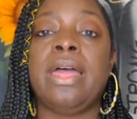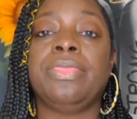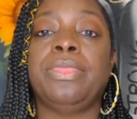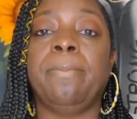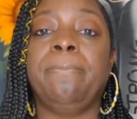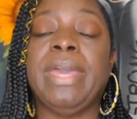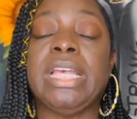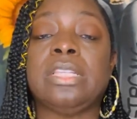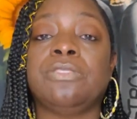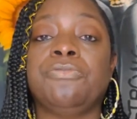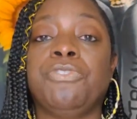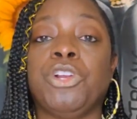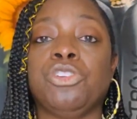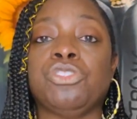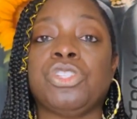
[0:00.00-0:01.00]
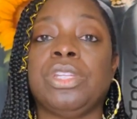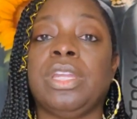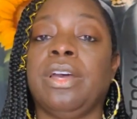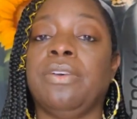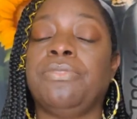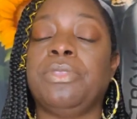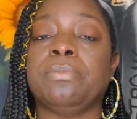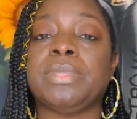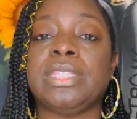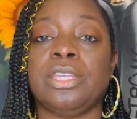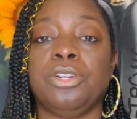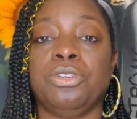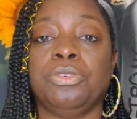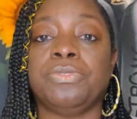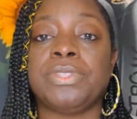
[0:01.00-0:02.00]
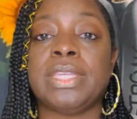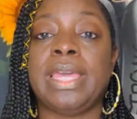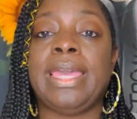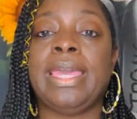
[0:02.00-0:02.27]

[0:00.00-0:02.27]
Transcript: the best version of themselves,